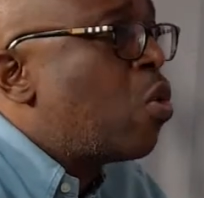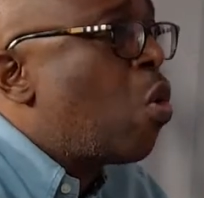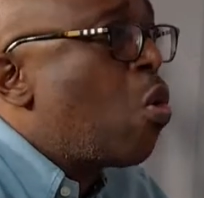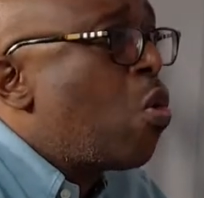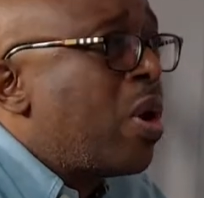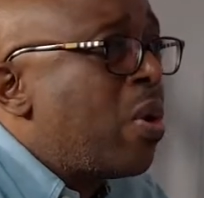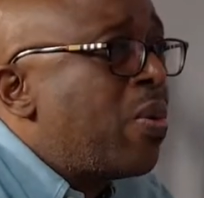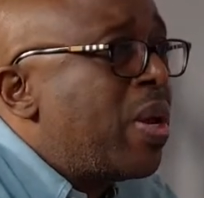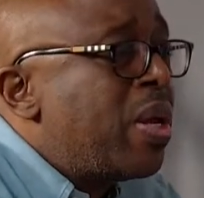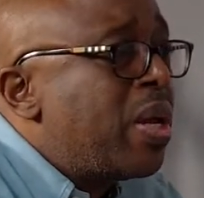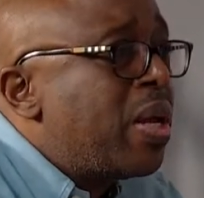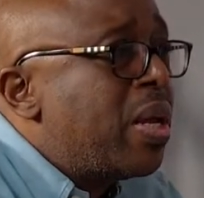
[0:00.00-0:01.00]

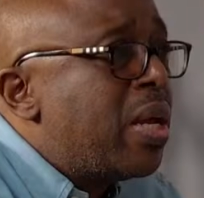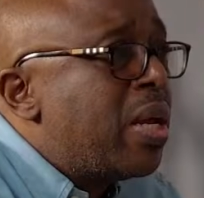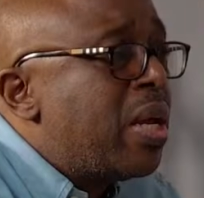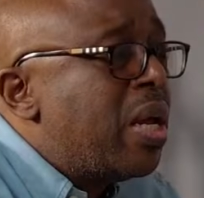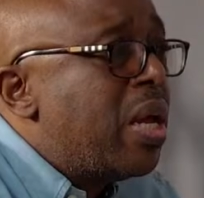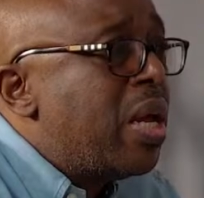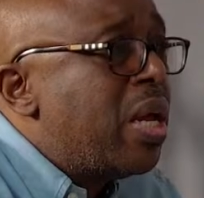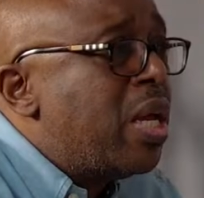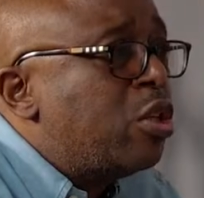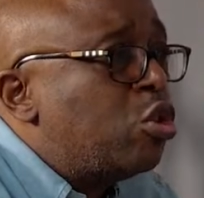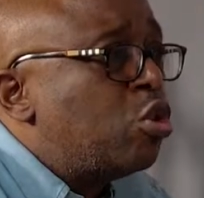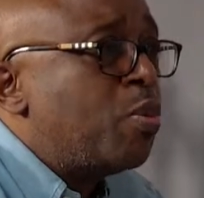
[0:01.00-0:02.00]
coronary
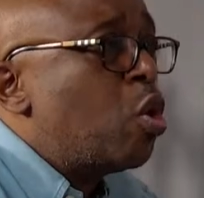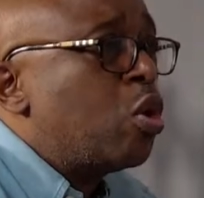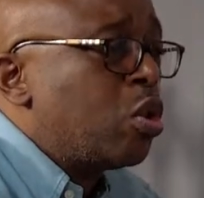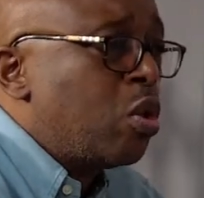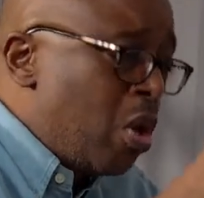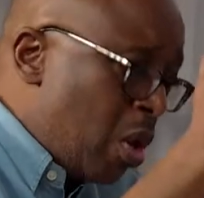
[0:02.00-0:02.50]
issues. Because,